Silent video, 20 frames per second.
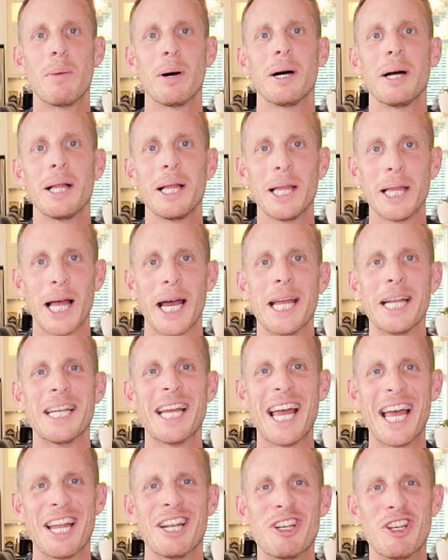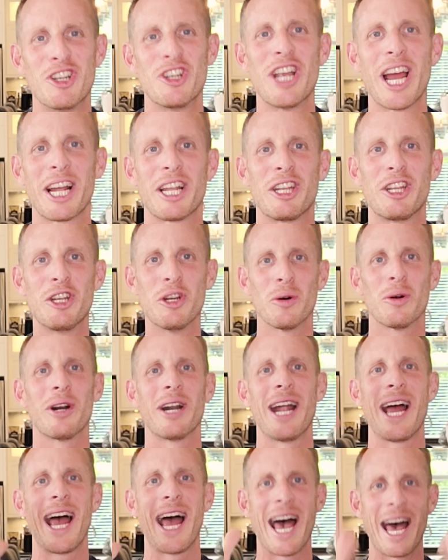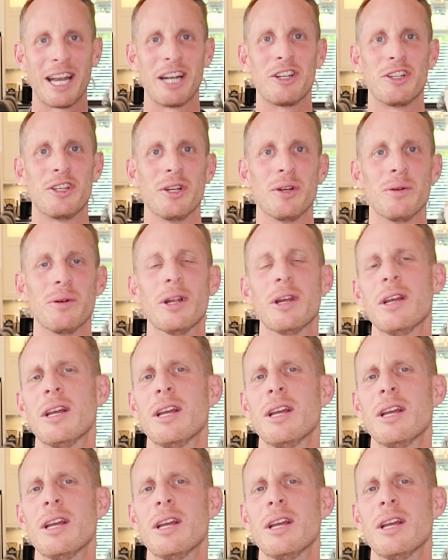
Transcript: polite, and check your attitude.